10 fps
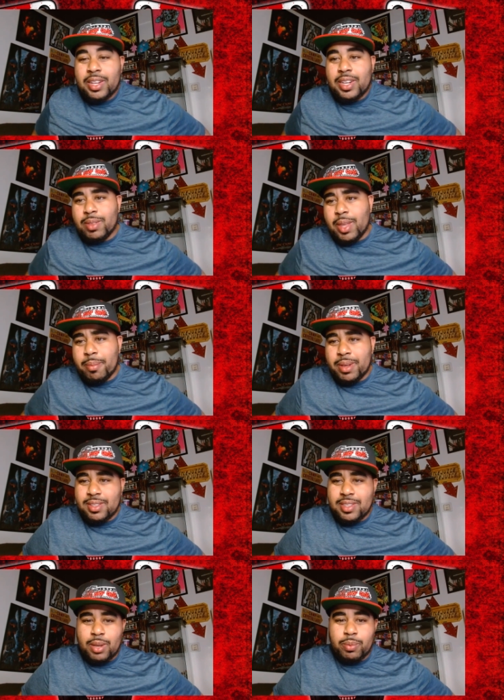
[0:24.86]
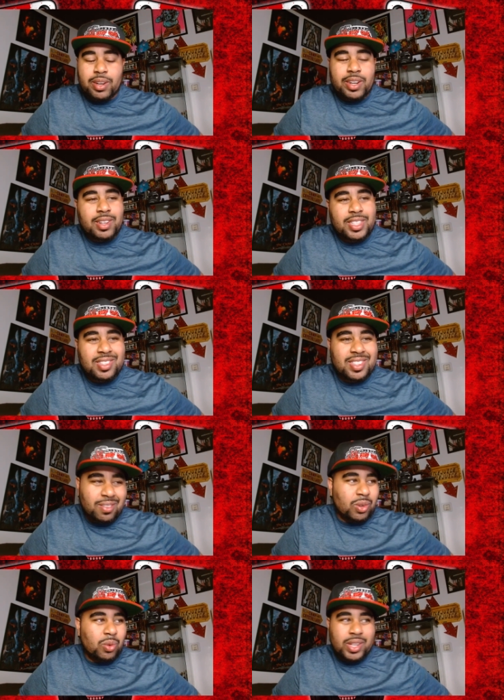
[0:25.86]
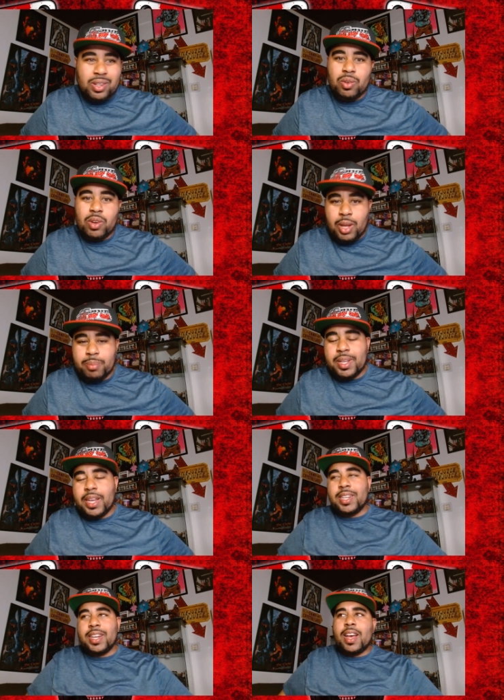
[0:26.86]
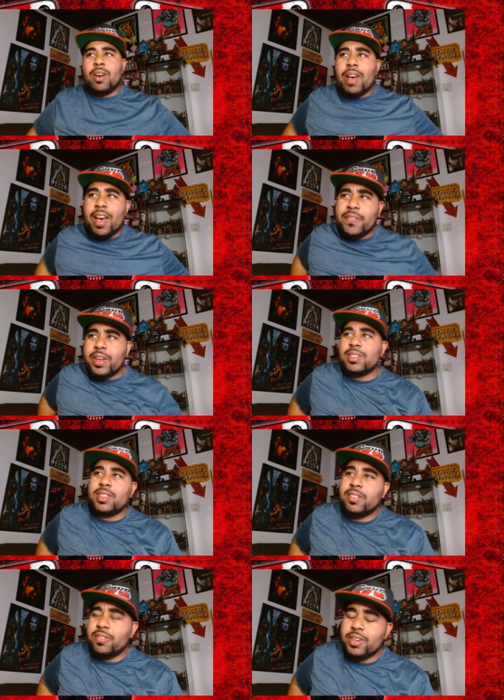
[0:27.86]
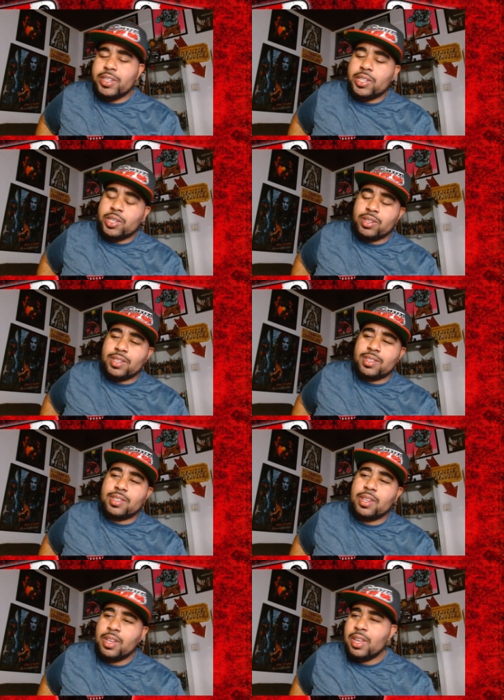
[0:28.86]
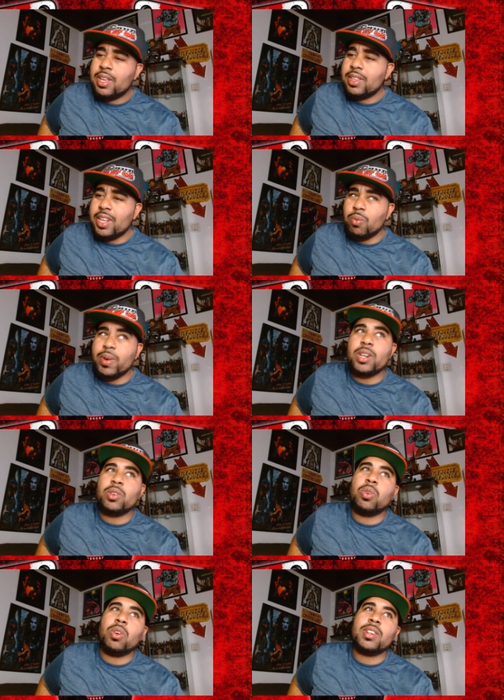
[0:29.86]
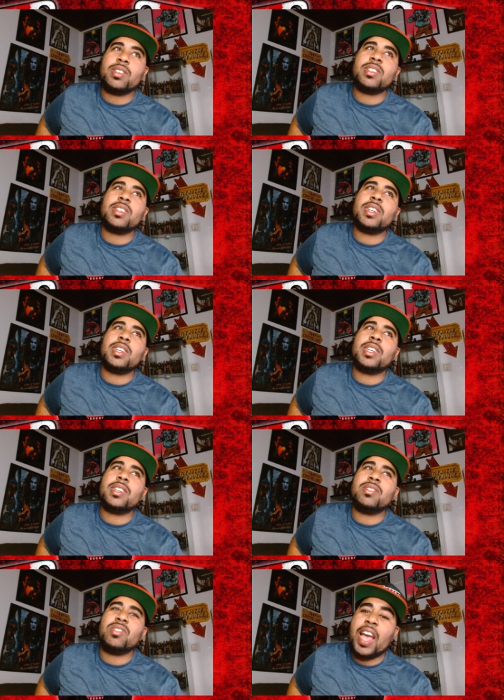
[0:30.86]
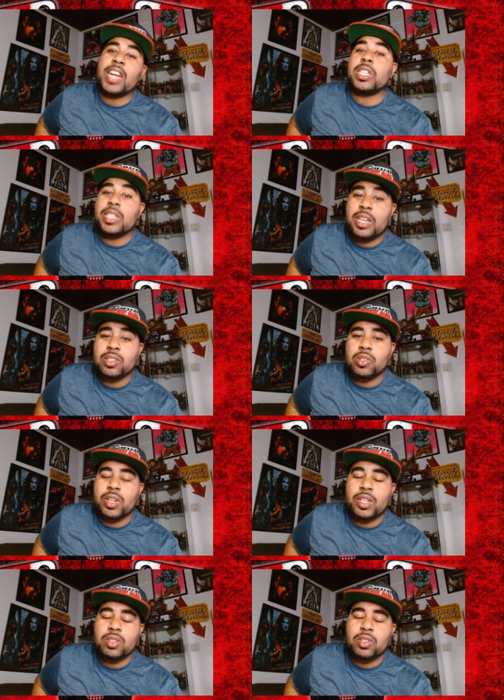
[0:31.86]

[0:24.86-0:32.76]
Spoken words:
Now, with that being said, we are here to just give a quick little update. Now, I found something very curious that I ran across actually yesterday.